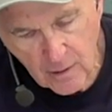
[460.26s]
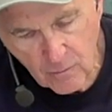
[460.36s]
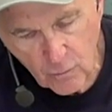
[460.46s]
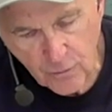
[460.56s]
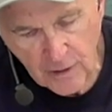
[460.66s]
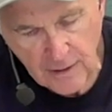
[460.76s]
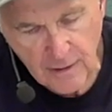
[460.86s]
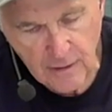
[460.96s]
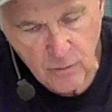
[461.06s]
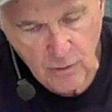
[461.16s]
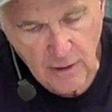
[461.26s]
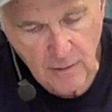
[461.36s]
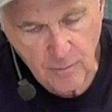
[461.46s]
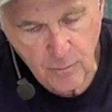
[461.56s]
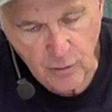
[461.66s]
We'll tighten this one
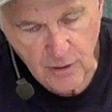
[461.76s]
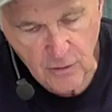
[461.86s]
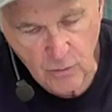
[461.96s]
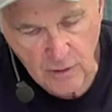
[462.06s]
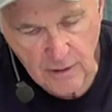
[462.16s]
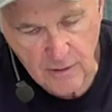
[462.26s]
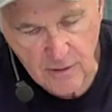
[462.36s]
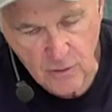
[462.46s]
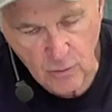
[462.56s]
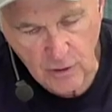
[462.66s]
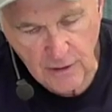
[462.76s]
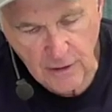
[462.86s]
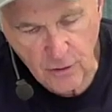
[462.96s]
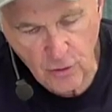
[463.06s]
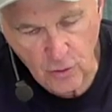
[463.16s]
up, put this one in, since we're going to
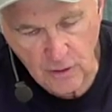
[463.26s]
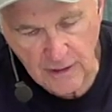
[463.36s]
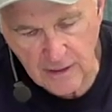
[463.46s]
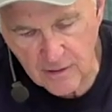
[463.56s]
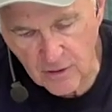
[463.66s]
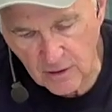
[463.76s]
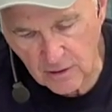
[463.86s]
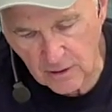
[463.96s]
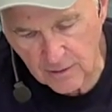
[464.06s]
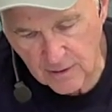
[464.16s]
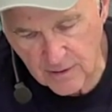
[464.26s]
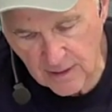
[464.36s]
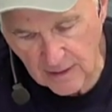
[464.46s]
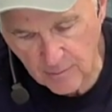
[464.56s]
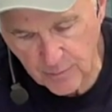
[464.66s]
need two leads on this
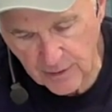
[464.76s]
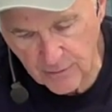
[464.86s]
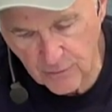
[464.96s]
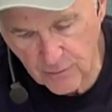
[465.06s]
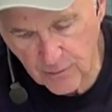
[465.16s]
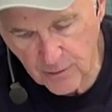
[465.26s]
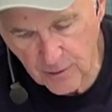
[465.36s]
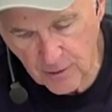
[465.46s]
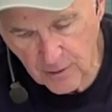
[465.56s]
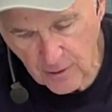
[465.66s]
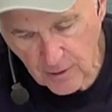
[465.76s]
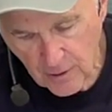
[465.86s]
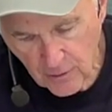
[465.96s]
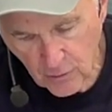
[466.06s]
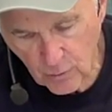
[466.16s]
handpiece.
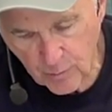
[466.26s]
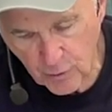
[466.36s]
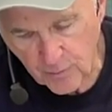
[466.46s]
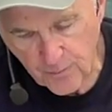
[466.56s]
So we put